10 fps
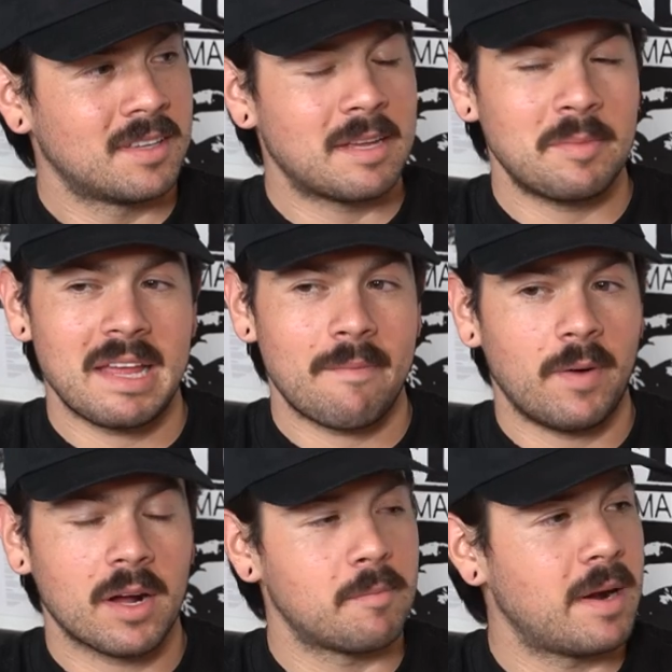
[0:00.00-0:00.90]
Give me that
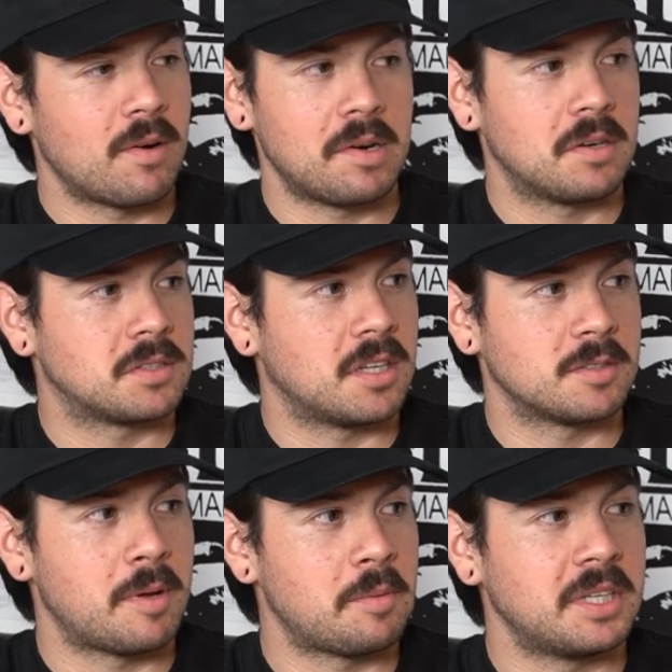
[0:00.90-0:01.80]
fucking marinara sauce,
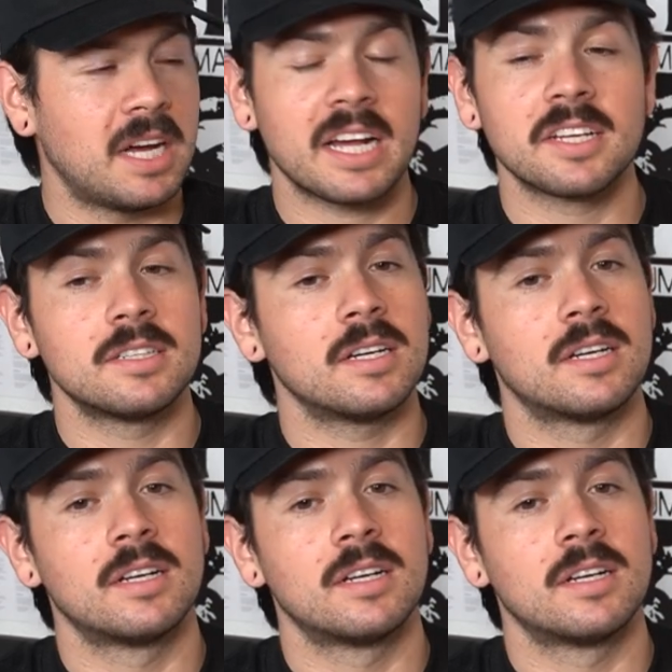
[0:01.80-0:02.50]
baby. I could...